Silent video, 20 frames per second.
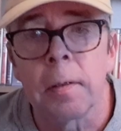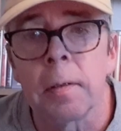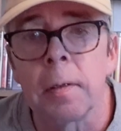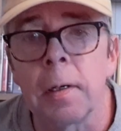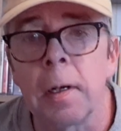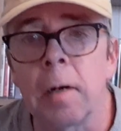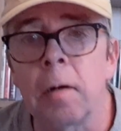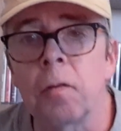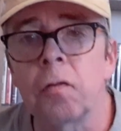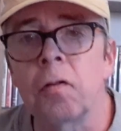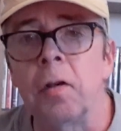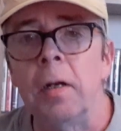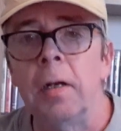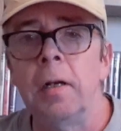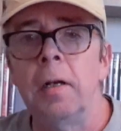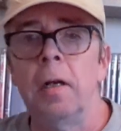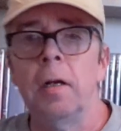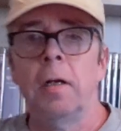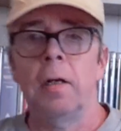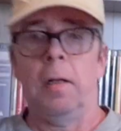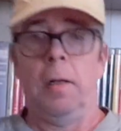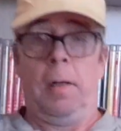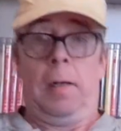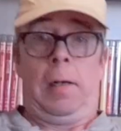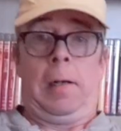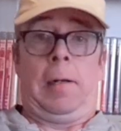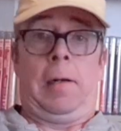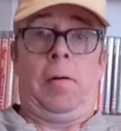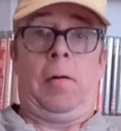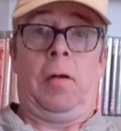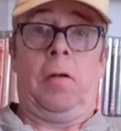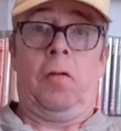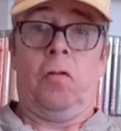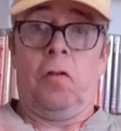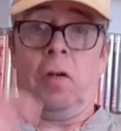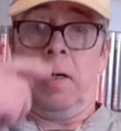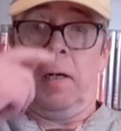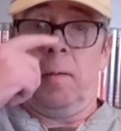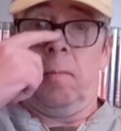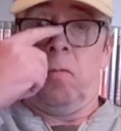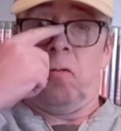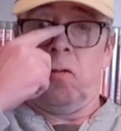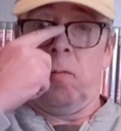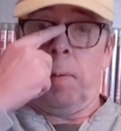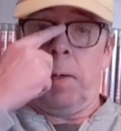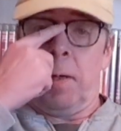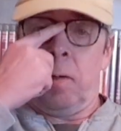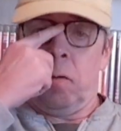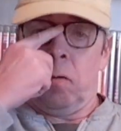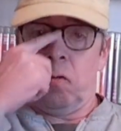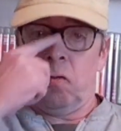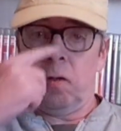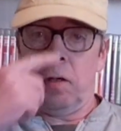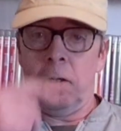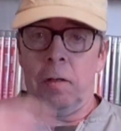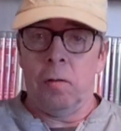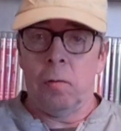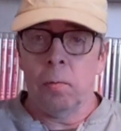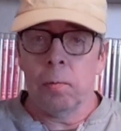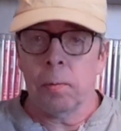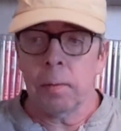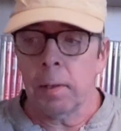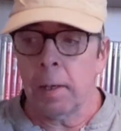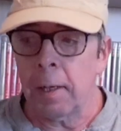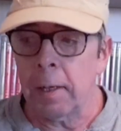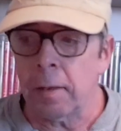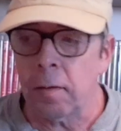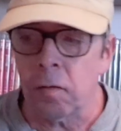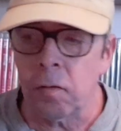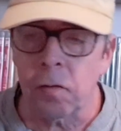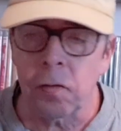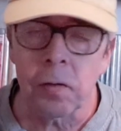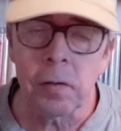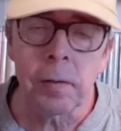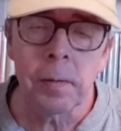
Now, I was telling Larry and James about the sale, and